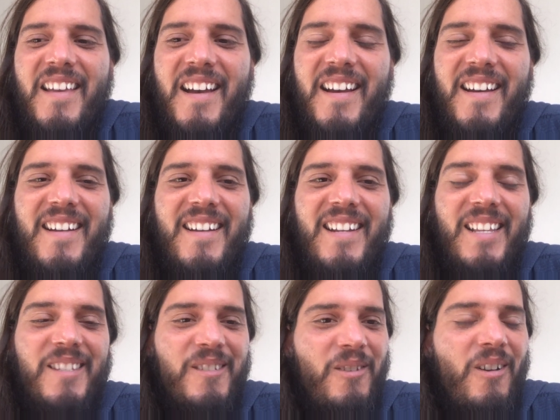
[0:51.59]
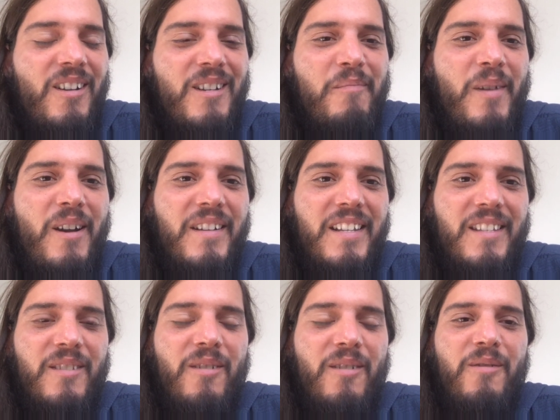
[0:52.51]
uh, let's talk about
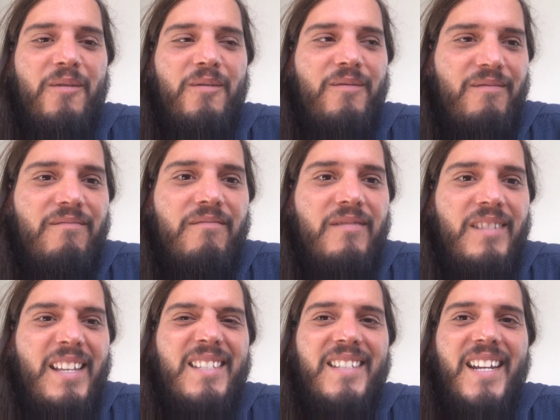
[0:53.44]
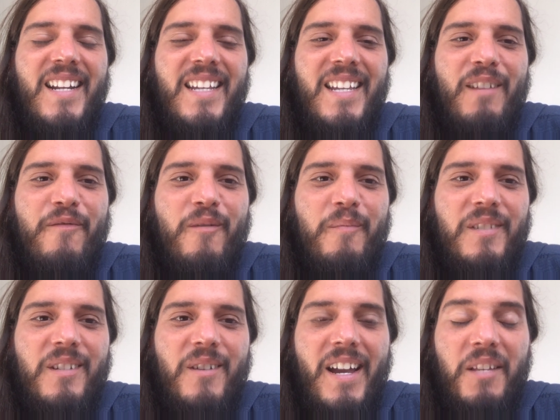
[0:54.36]
it so let's start again from
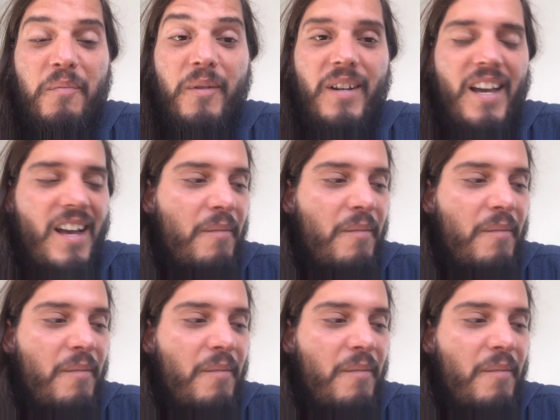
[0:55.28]
scratch but I,